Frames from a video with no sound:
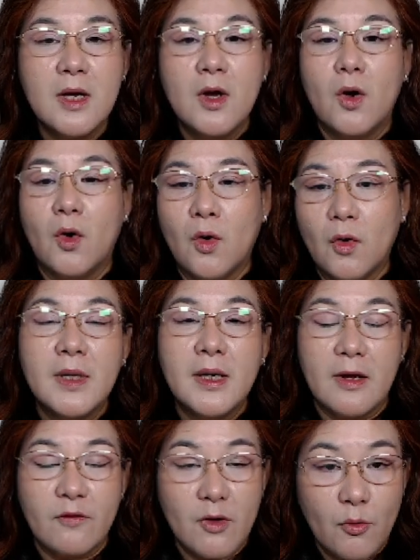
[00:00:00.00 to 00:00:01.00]
Or if
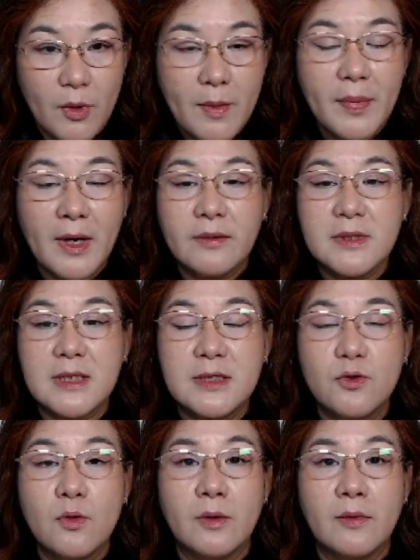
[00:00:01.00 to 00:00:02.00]
your grandparents are still
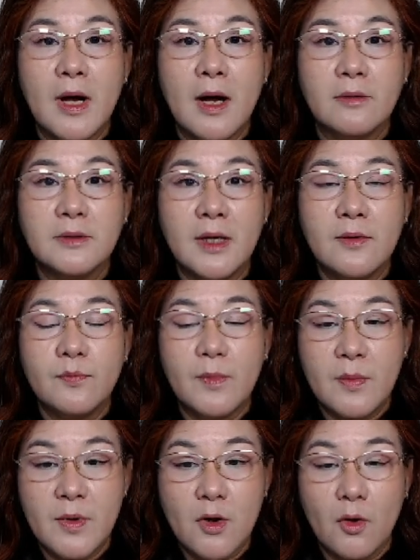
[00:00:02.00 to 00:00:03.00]
around, then maybe
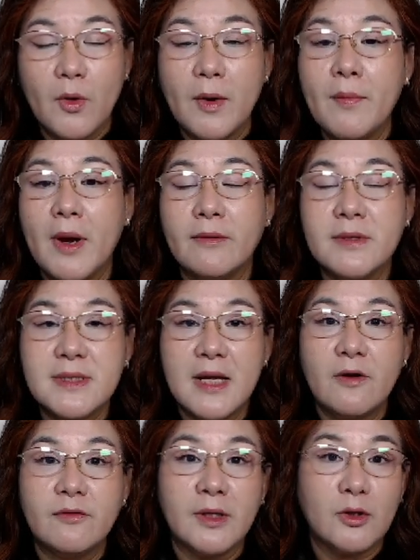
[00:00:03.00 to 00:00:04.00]
your grandparents' health
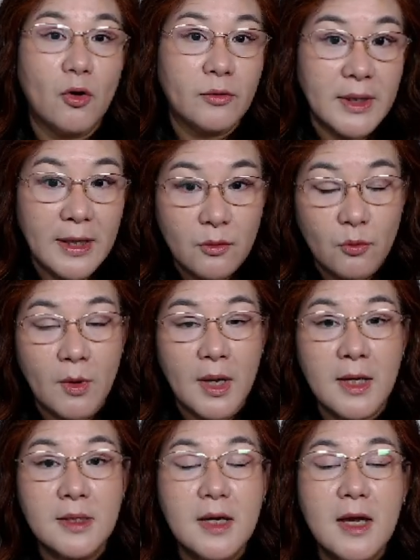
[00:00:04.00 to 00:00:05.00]
are not that great.
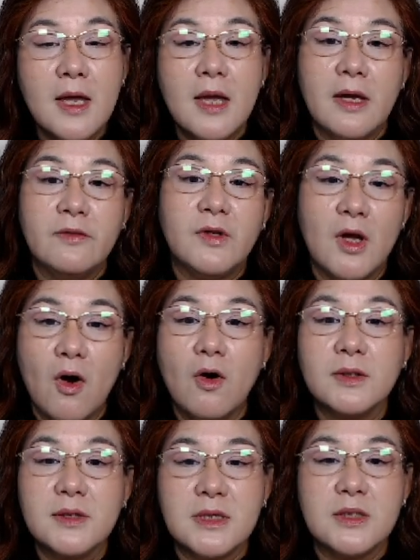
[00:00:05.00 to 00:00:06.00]
If the ox
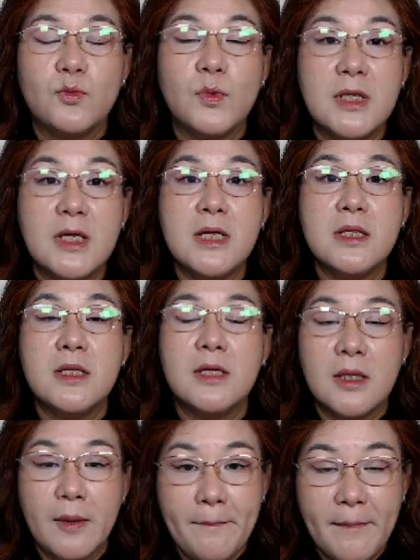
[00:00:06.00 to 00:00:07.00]
is within the
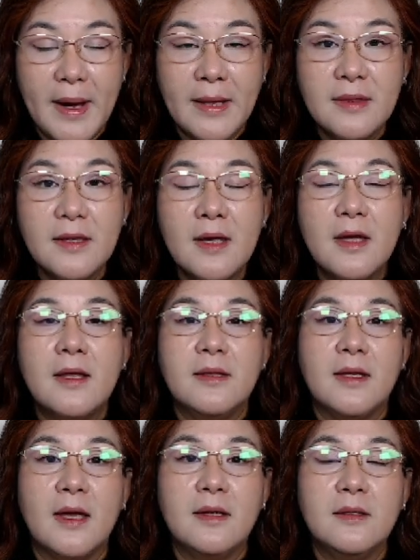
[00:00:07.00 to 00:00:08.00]
month,
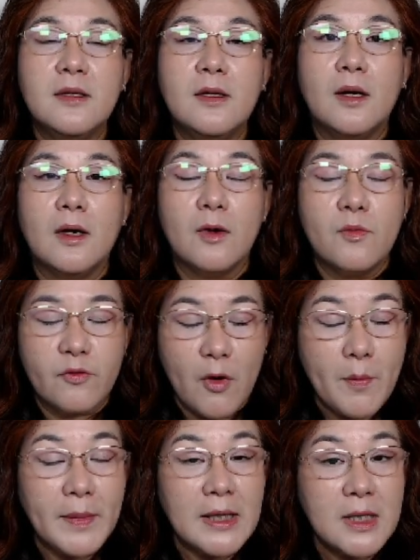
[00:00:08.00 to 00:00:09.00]
then from
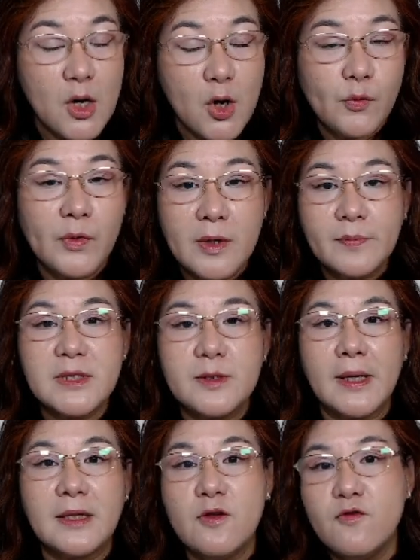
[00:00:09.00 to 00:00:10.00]
a career
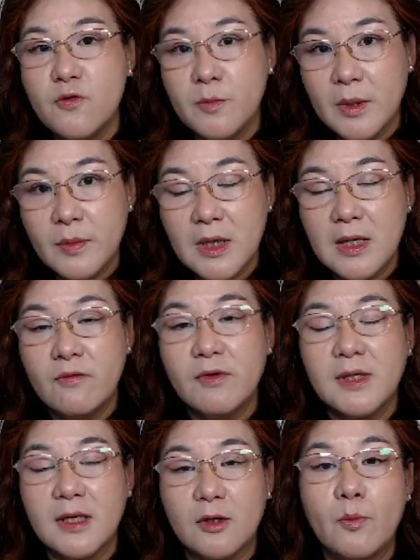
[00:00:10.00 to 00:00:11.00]
perspective, you may be given an
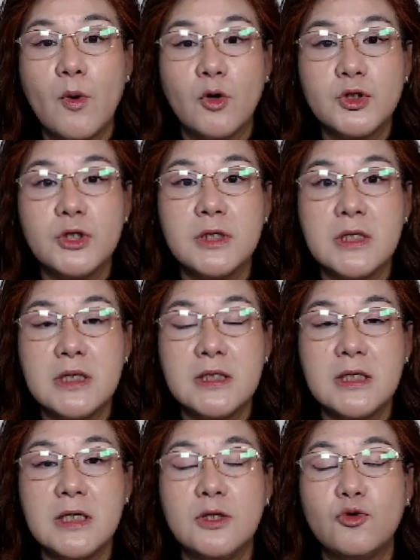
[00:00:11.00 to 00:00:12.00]
opportunity
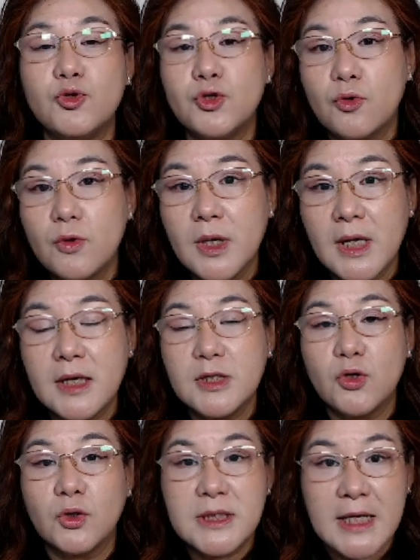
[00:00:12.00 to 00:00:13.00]
to showcase your
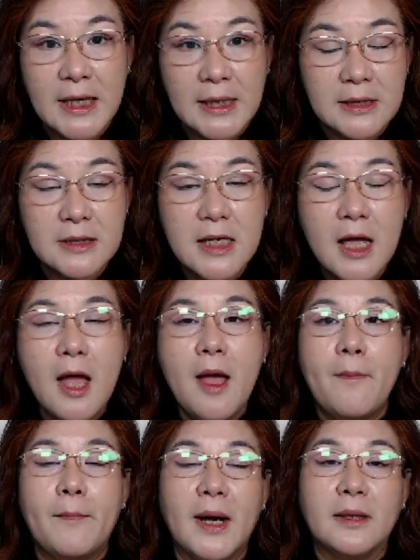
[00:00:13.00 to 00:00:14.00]
talent.
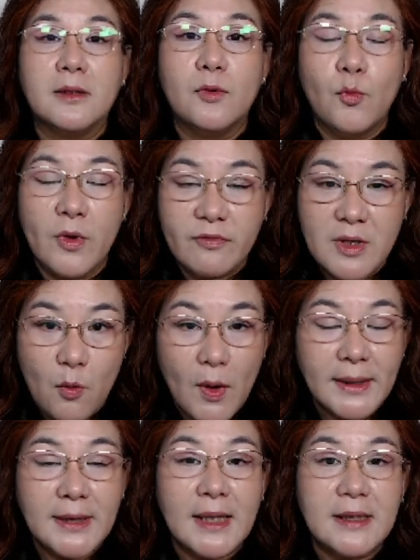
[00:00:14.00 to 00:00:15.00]
But with the white
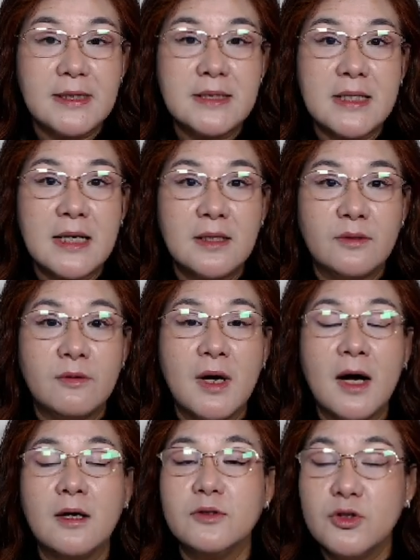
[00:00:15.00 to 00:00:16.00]
tiger star
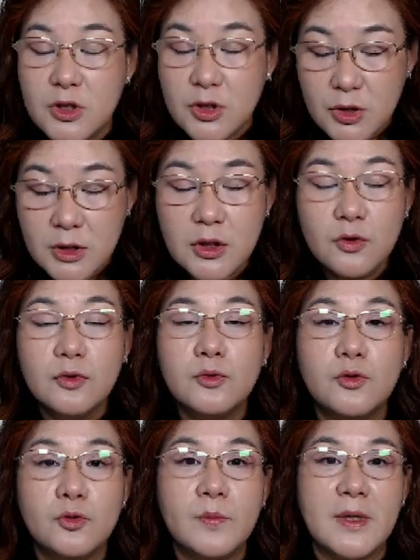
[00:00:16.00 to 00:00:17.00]
around, still do
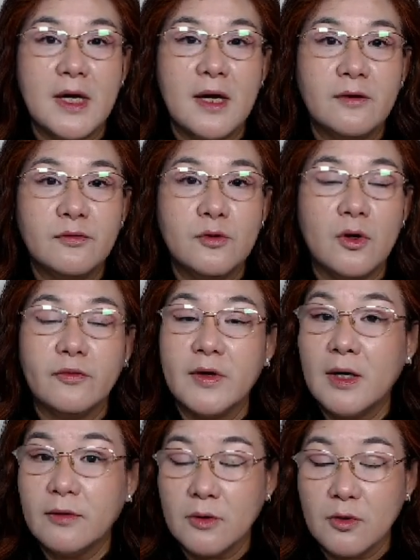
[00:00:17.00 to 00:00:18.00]
be careful of how
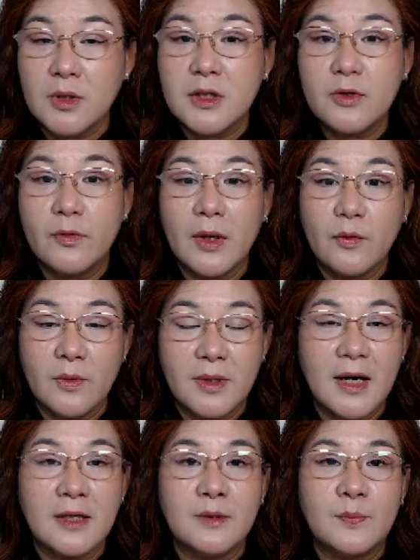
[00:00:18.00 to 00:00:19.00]
you interact with
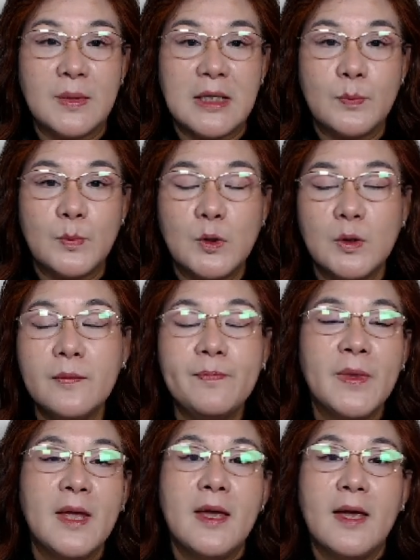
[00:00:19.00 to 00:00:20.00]
other people.
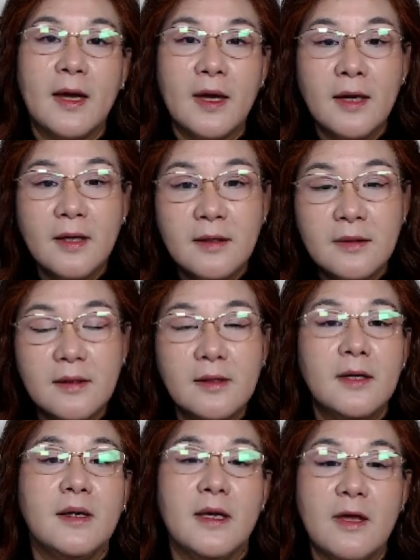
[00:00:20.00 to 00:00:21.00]
And
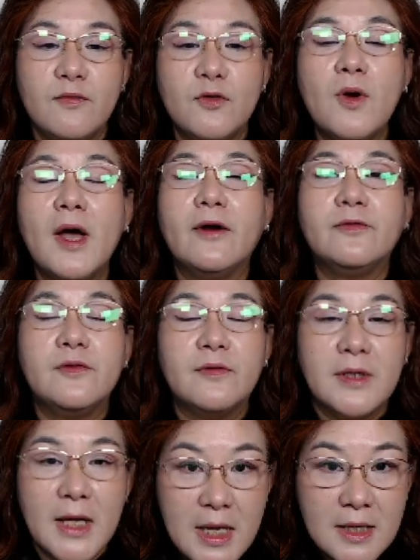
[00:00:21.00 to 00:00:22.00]
if you have
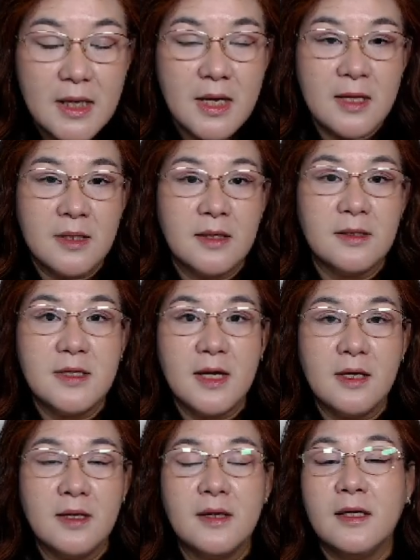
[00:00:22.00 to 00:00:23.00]
it in the day,
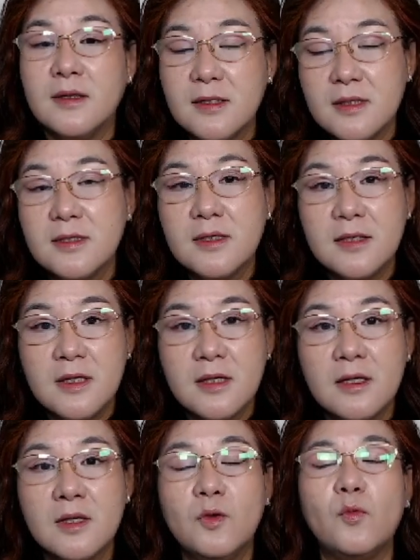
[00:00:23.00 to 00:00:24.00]
then this is a year
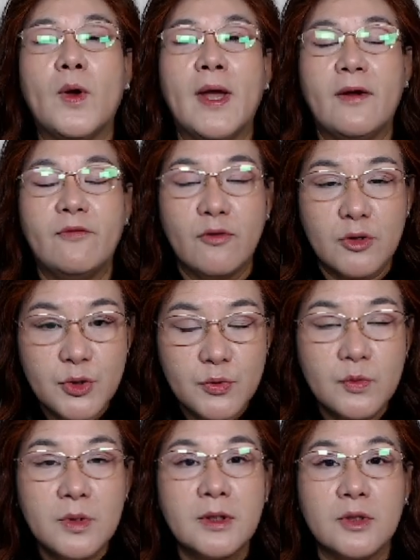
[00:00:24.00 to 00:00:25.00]
where for sure
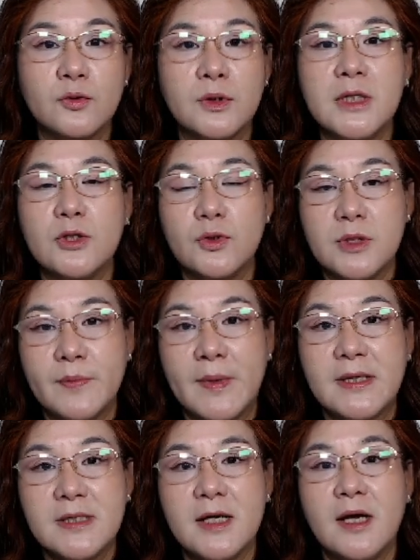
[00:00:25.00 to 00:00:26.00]
you need to spend
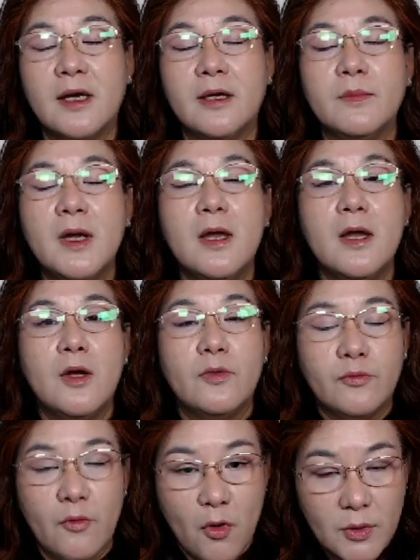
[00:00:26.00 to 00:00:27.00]
time
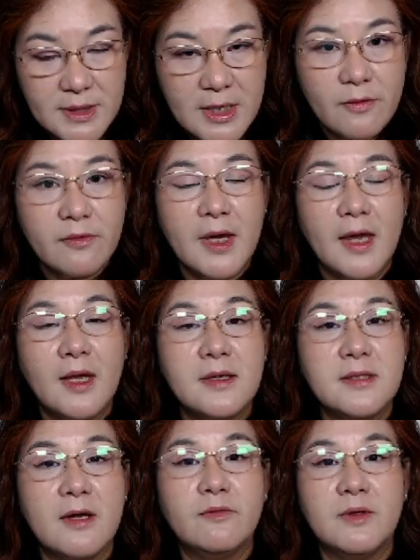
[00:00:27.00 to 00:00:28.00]
for self-care,
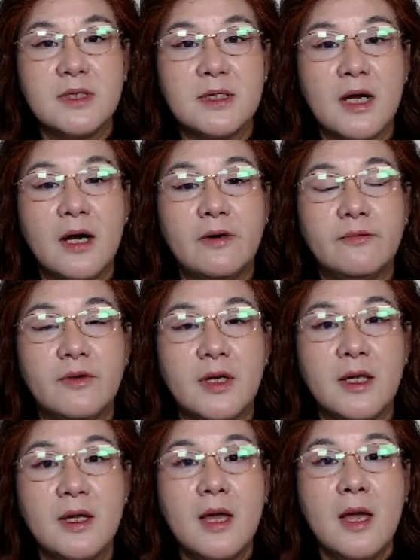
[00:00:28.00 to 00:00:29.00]
self-discovery,
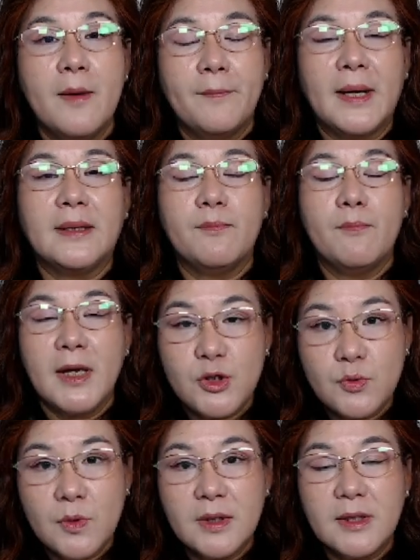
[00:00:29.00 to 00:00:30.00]
but make
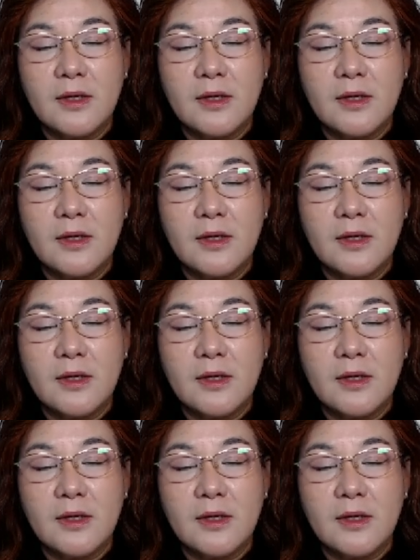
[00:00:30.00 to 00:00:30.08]
sure that your